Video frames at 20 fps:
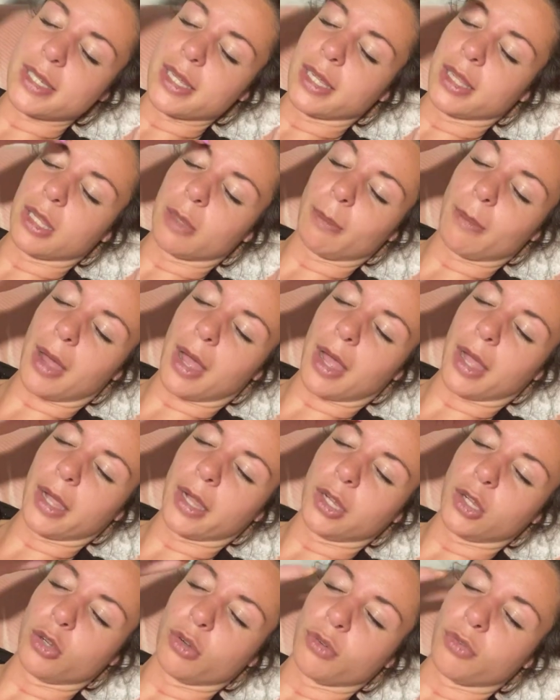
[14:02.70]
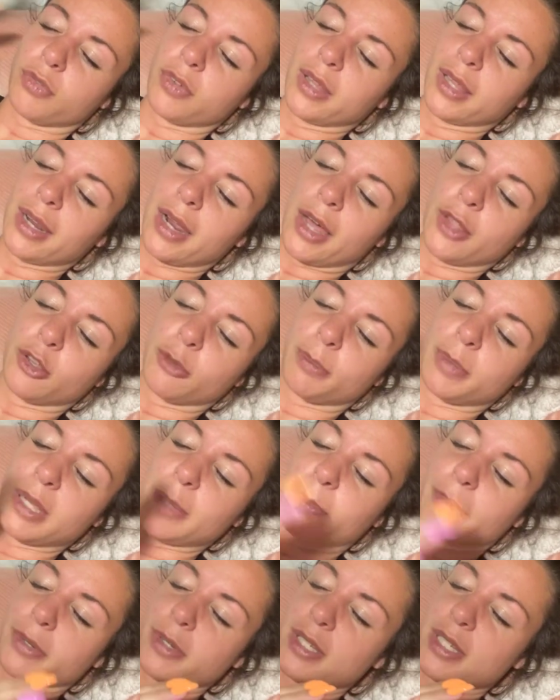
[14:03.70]
in the mind. You're feeling other
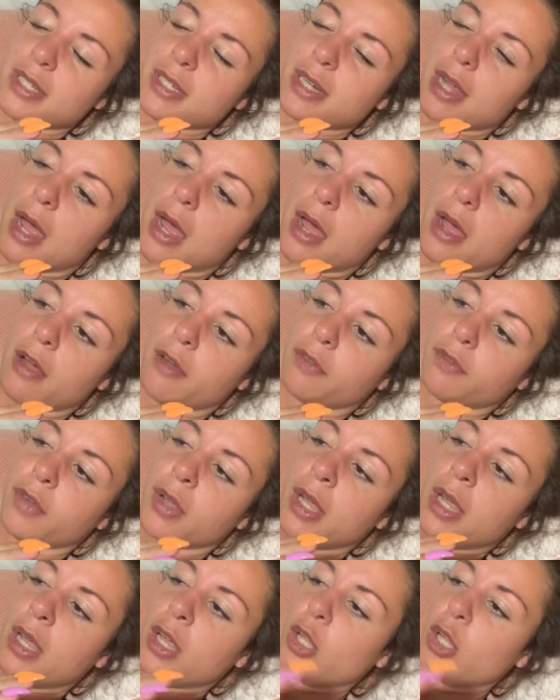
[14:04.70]
people's stuff.